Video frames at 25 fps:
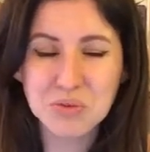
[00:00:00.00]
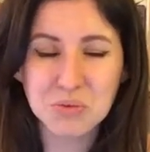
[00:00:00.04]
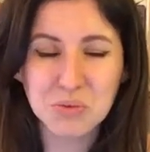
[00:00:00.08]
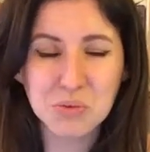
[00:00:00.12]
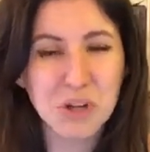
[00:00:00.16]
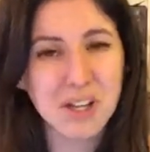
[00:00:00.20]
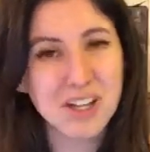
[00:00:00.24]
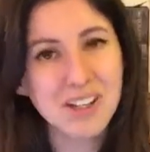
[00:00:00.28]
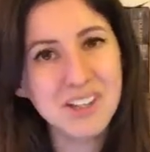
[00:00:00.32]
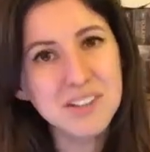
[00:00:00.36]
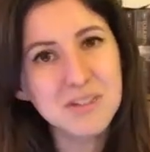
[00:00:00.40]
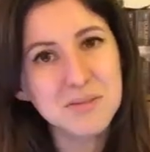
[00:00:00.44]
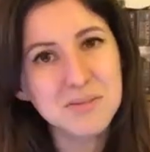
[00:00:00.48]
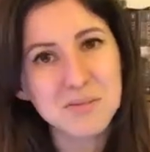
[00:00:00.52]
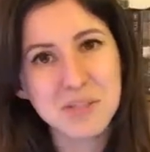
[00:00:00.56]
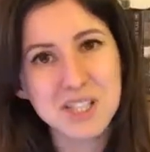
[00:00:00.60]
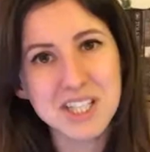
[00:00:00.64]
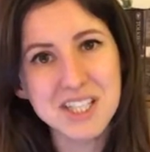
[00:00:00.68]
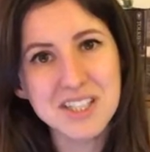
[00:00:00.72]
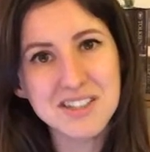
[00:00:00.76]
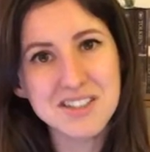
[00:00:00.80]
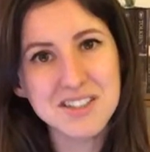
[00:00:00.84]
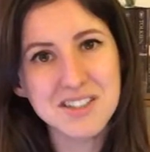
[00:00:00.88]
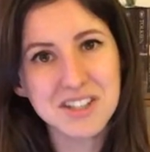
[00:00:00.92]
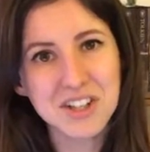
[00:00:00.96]
well,
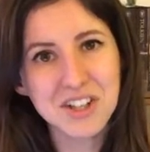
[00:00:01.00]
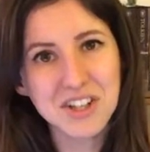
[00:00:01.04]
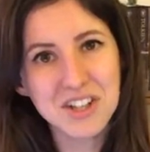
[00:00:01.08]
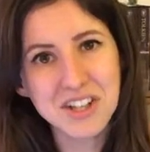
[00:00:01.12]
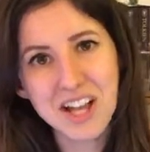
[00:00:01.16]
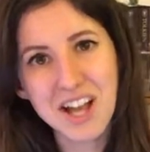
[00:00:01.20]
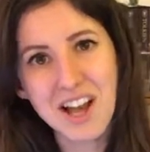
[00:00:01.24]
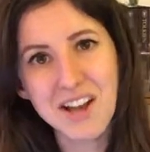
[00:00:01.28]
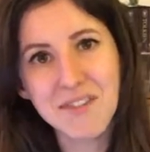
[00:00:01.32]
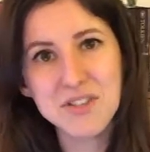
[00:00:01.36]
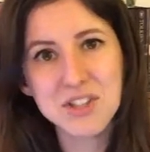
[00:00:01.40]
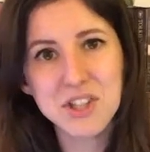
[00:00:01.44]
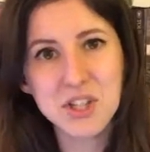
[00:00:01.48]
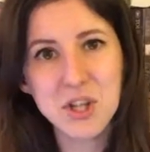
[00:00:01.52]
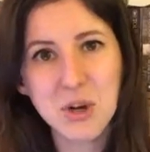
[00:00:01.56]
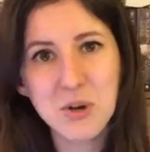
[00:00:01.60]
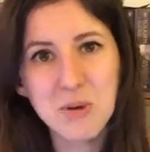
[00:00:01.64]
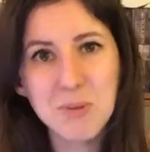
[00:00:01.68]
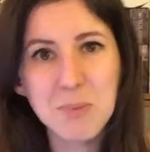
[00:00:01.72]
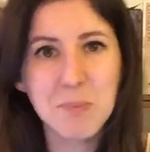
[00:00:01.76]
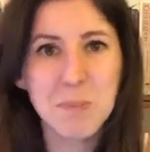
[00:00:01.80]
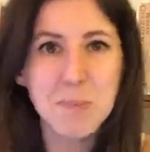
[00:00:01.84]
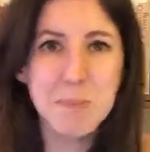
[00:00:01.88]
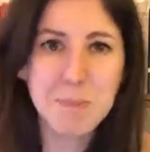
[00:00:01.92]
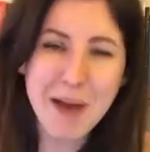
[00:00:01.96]
means you're gonna have to
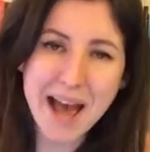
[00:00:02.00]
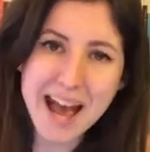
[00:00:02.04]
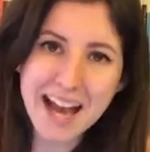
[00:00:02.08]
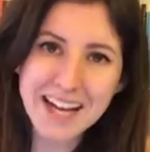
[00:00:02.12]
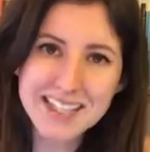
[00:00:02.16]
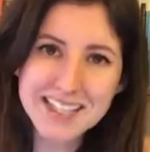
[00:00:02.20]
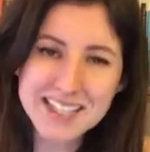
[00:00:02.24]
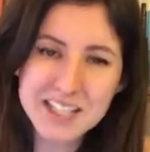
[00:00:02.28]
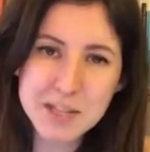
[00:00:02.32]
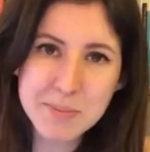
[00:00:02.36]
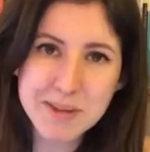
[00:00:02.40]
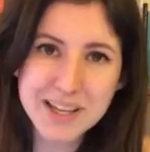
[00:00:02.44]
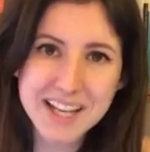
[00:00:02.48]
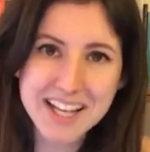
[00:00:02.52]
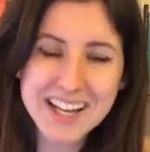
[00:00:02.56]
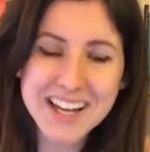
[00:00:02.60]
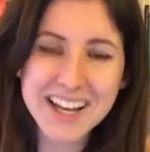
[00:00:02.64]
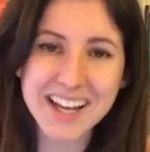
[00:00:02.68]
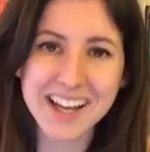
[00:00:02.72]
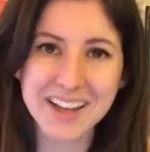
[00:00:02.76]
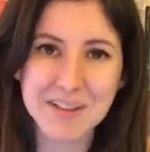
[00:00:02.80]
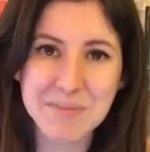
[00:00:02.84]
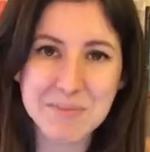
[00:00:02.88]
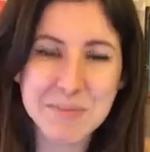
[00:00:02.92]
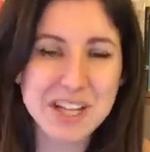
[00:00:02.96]
go back to the
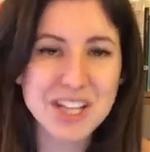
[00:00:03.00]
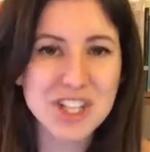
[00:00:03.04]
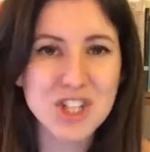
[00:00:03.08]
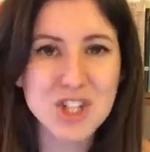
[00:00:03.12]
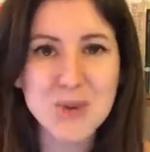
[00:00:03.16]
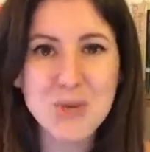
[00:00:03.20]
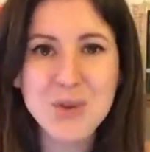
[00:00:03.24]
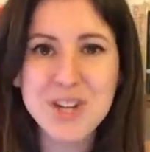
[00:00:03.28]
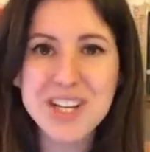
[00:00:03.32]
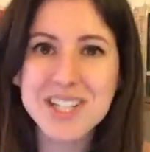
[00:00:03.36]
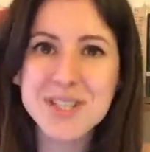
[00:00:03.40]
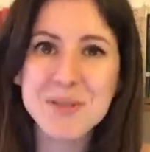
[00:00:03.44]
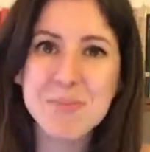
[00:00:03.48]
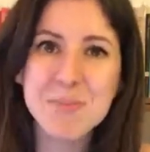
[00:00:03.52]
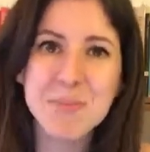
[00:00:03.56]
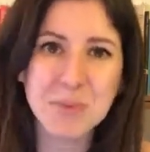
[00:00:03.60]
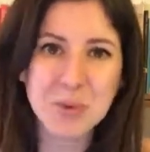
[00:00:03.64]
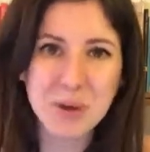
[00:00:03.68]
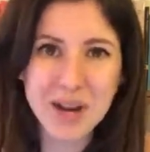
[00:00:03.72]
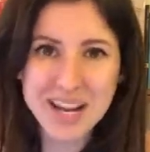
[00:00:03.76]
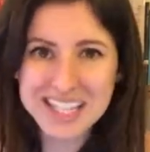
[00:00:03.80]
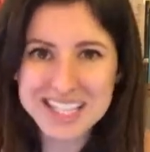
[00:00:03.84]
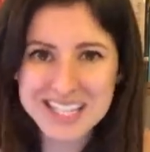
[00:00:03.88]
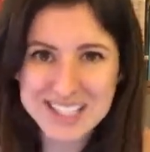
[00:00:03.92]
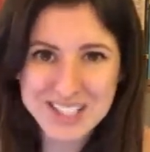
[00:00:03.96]
beginning because you need to
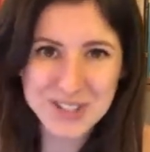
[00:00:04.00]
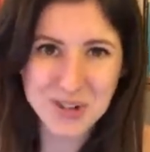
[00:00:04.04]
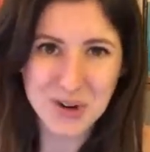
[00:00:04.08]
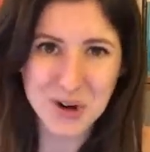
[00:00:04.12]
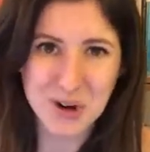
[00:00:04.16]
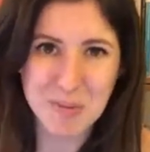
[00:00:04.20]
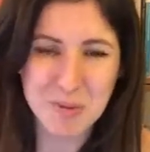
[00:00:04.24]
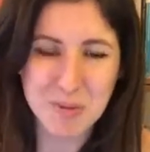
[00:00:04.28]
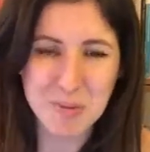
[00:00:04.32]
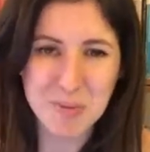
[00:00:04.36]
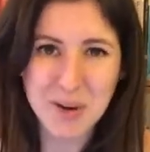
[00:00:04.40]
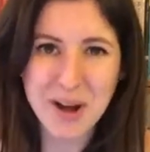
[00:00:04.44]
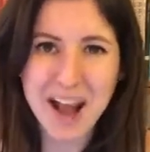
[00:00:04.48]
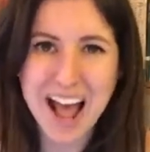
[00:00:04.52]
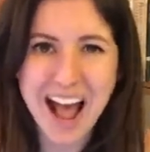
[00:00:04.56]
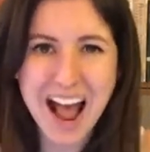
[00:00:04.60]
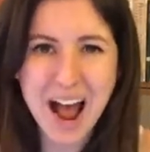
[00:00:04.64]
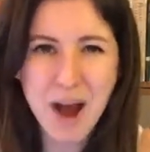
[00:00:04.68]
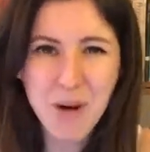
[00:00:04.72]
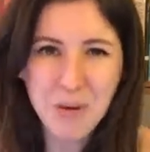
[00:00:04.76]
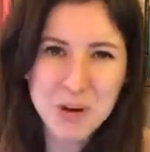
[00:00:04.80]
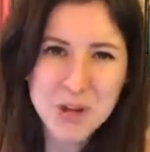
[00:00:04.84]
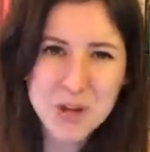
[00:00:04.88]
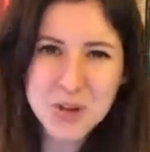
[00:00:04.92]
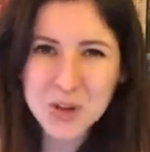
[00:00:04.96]
brainstorm about
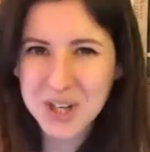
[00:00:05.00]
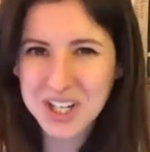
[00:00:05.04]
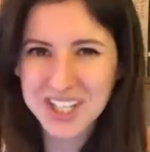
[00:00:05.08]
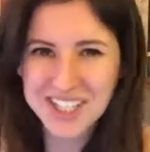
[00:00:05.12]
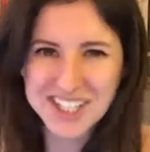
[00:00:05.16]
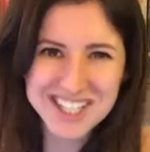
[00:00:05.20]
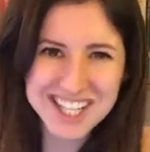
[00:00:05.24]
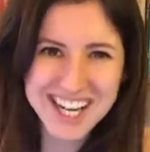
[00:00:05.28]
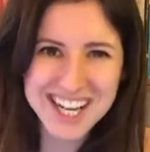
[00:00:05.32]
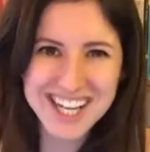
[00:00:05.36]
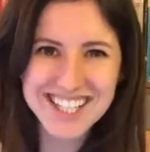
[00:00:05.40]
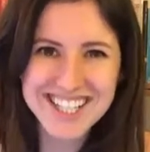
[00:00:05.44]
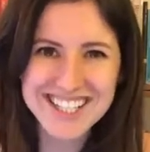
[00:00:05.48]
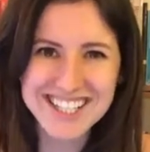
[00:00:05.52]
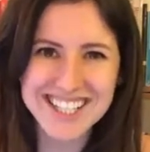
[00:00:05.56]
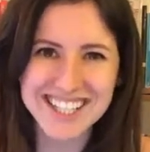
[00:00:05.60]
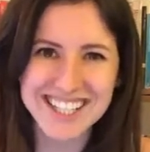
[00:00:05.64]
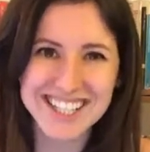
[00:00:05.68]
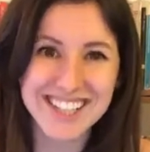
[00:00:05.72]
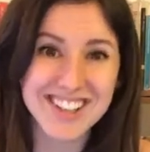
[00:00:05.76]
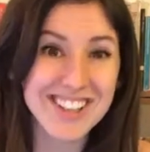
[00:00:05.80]
how are you gonna change it.